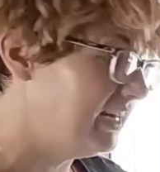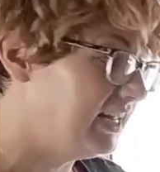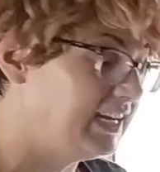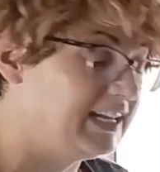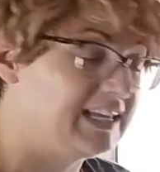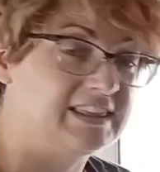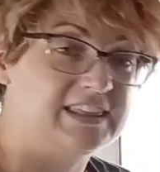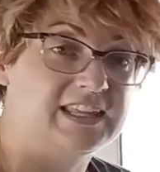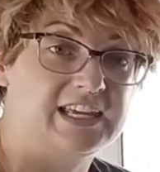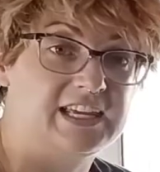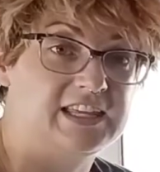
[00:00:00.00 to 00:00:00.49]

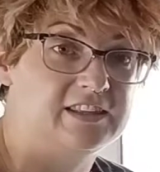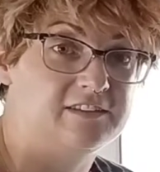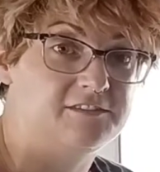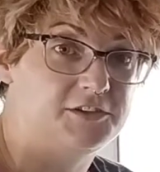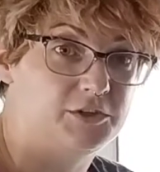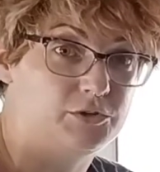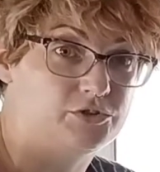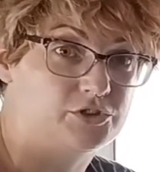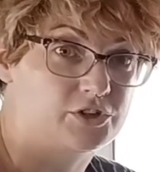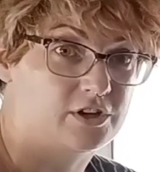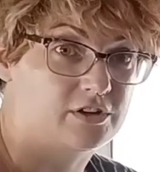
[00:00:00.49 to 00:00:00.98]
anything in the
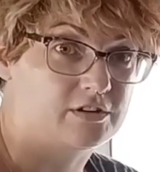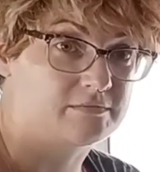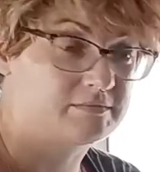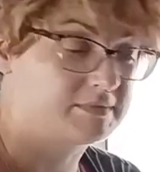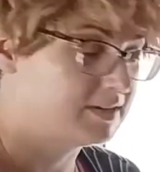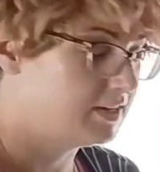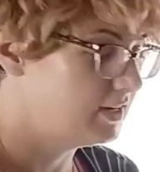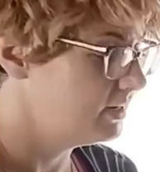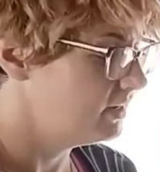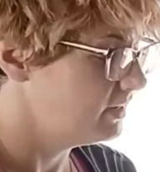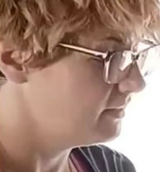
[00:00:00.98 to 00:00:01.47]
future,
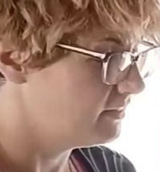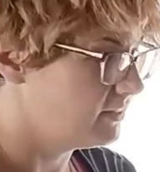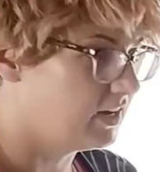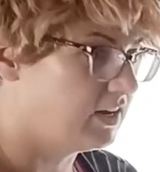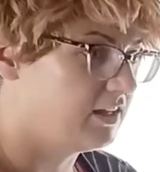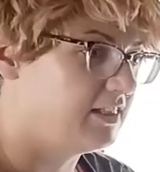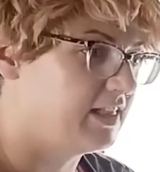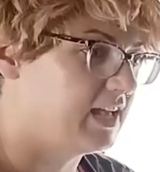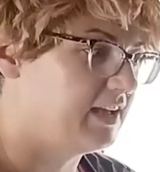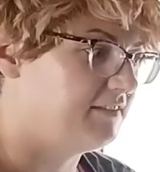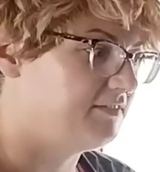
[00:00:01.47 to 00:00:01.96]
then
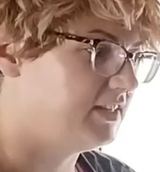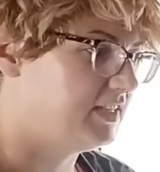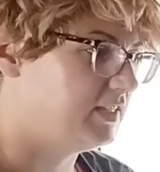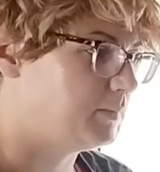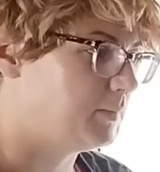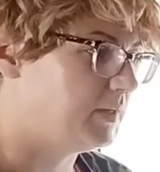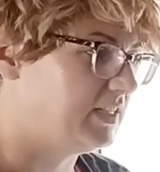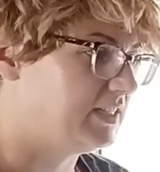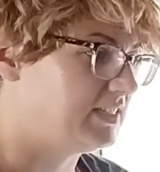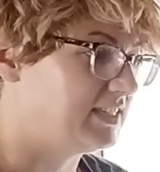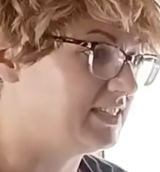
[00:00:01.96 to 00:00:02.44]
I'll have these
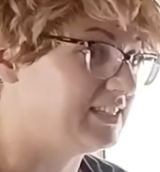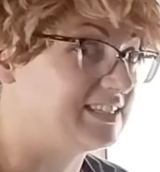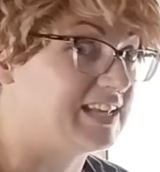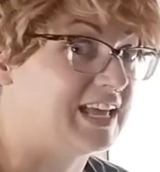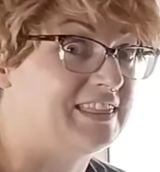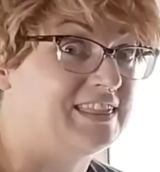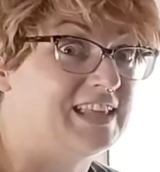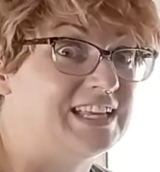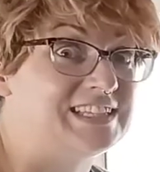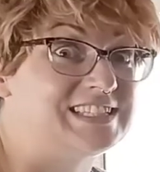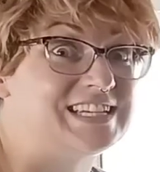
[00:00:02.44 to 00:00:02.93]
pieces.
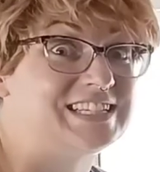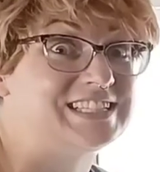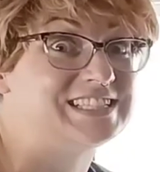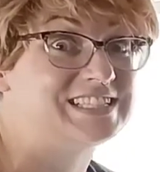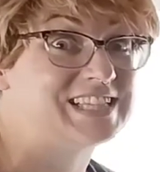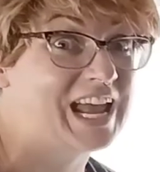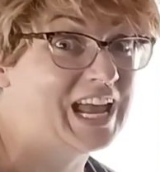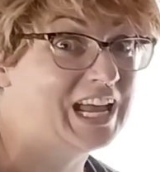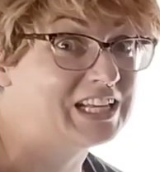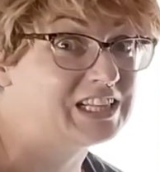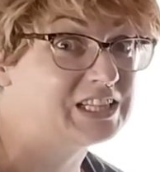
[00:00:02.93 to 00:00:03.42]
And that's
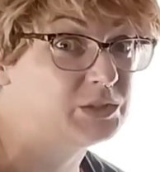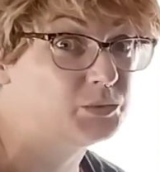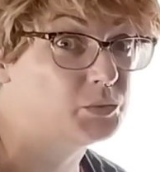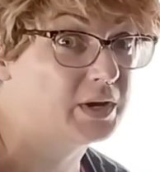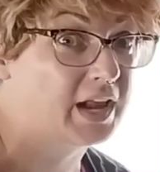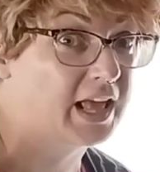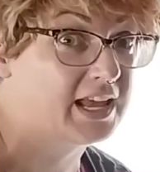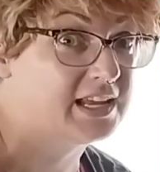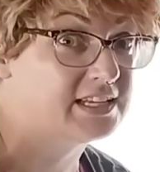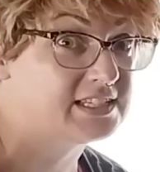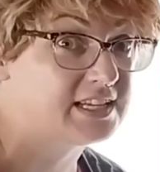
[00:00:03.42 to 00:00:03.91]
exactly what
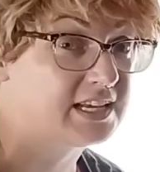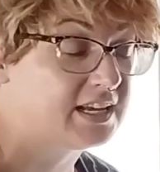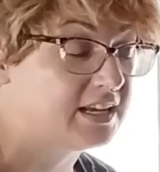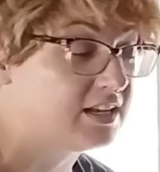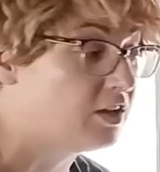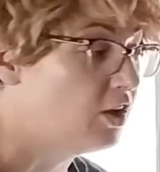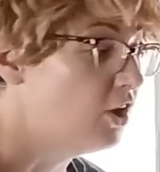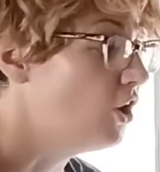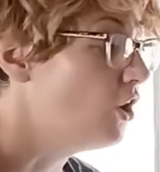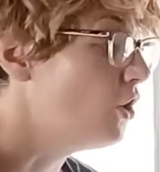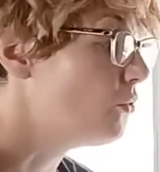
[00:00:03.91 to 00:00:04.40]
I did
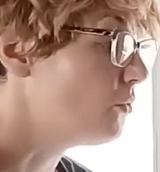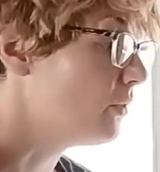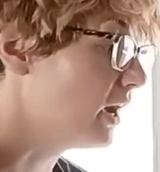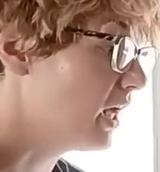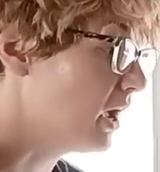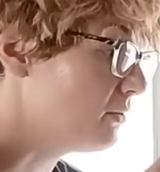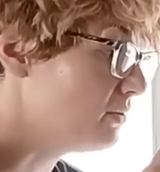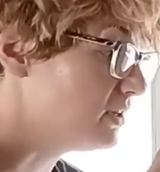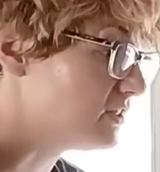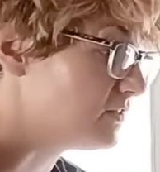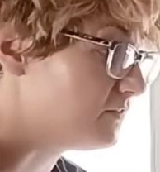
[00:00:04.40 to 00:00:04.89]
when
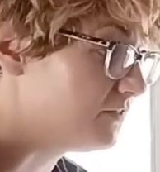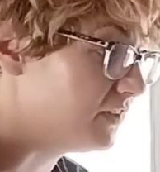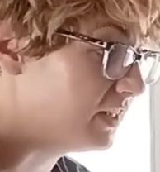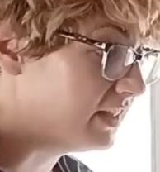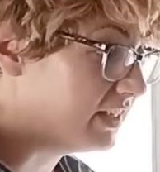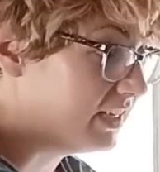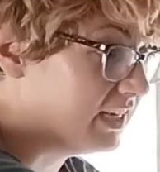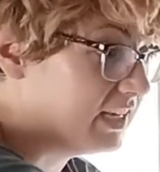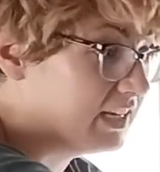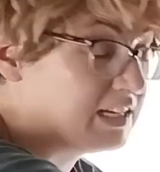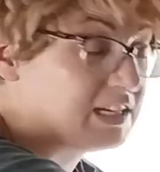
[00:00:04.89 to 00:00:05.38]
I was
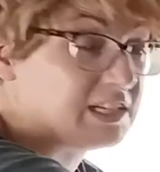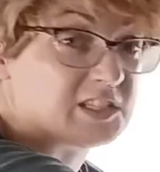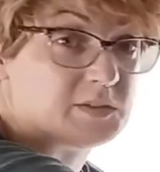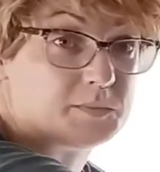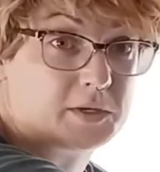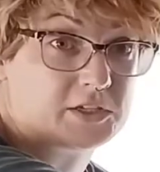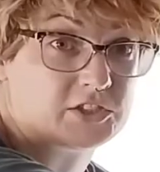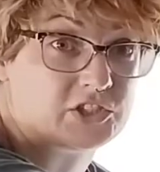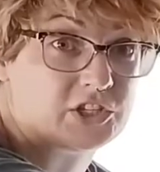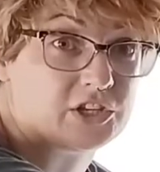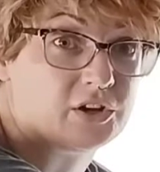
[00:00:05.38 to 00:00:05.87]
filling in,
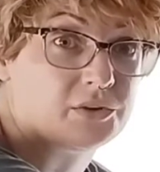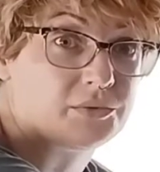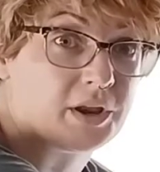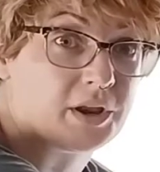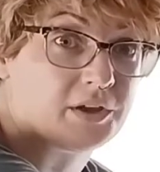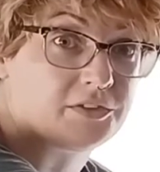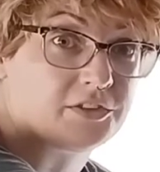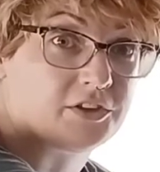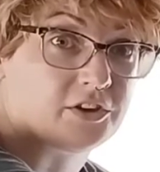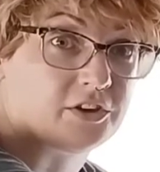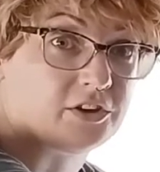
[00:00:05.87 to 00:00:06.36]
especially
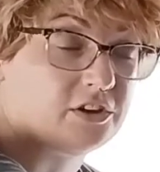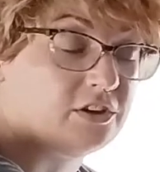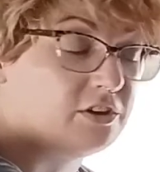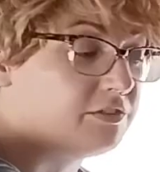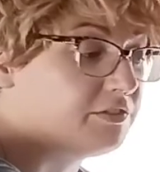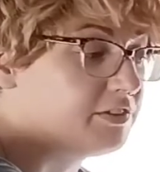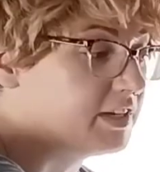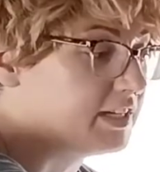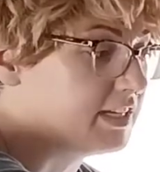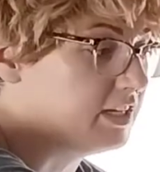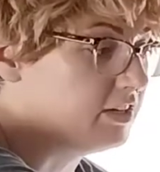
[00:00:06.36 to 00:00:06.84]
around the hood
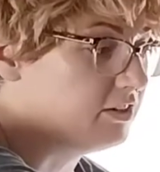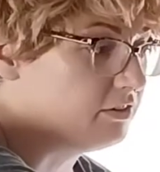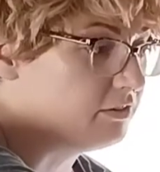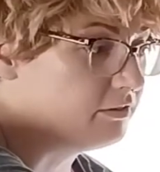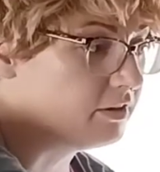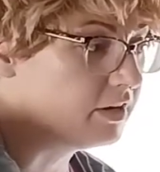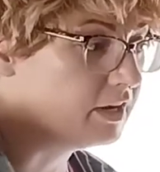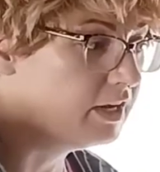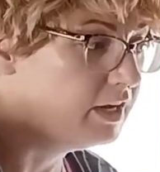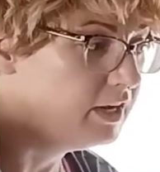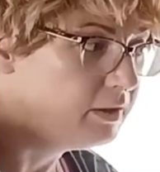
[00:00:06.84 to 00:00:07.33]
over here,
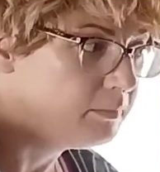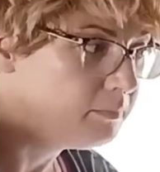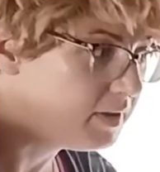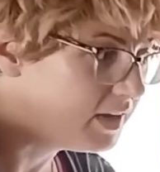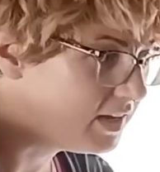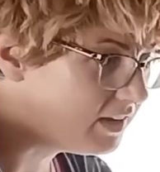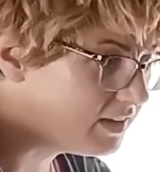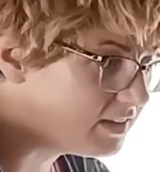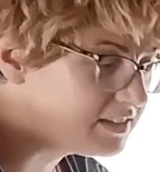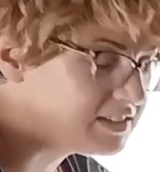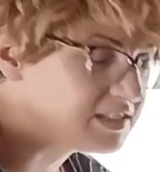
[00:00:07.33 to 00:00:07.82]

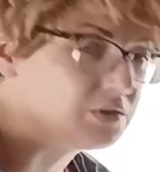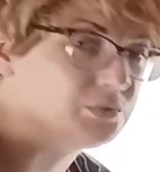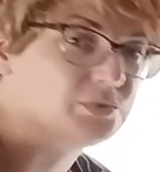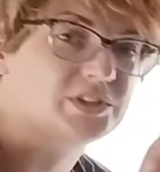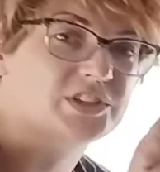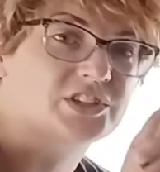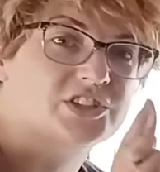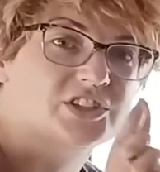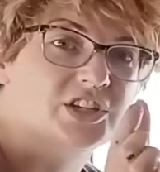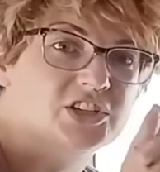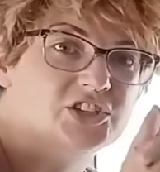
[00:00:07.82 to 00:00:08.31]
because it
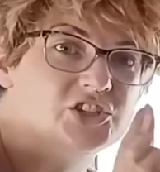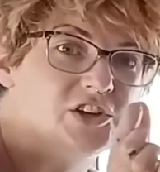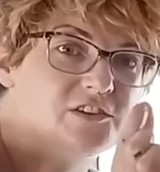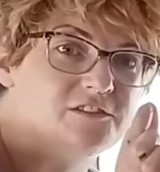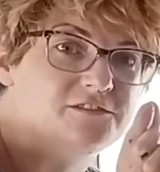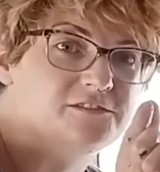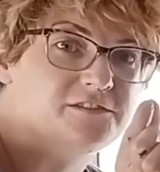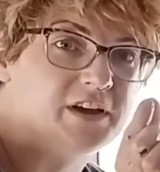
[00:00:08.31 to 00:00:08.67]
was such a